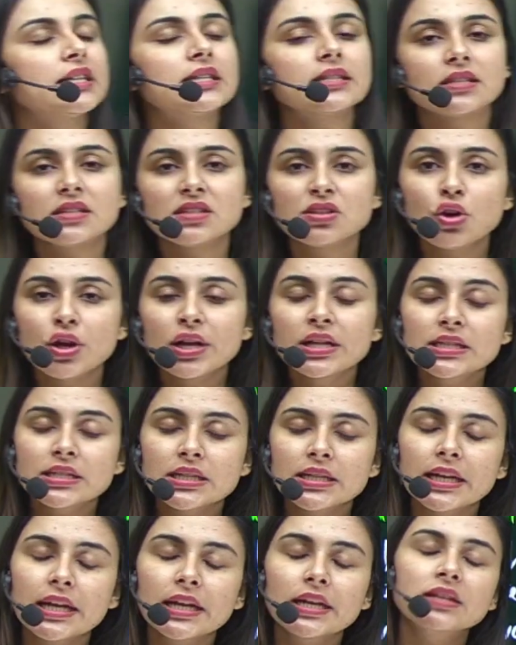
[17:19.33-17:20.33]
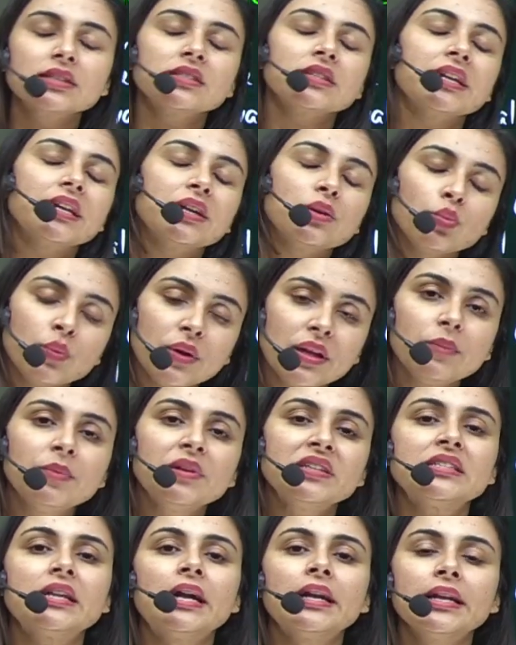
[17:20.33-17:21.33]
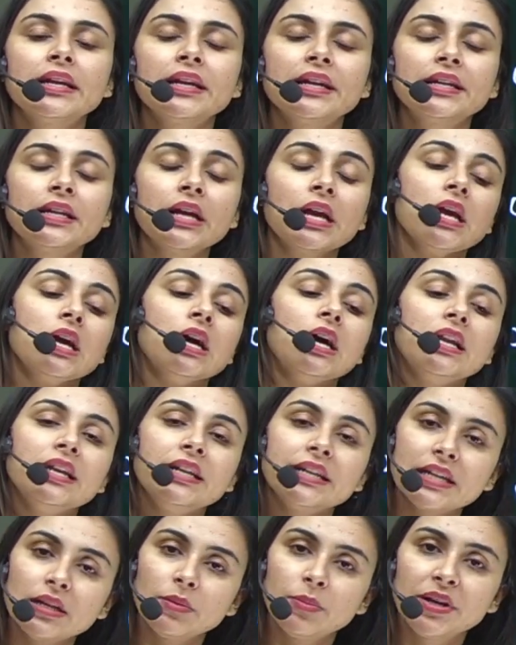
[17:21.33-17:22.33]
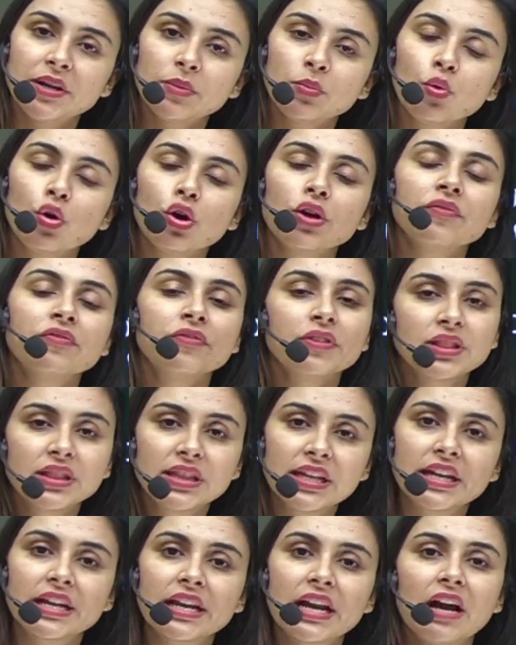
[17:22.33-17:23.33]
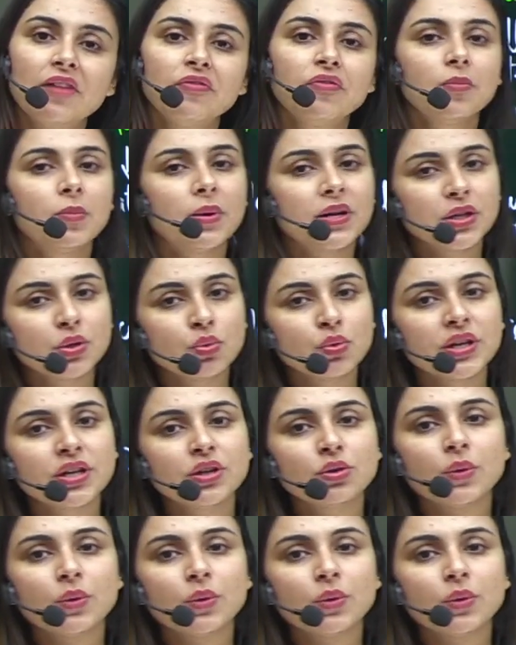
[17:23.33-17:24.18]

this is your instantaneous rate. We'll be studying it a little bit more with the graph, but you need to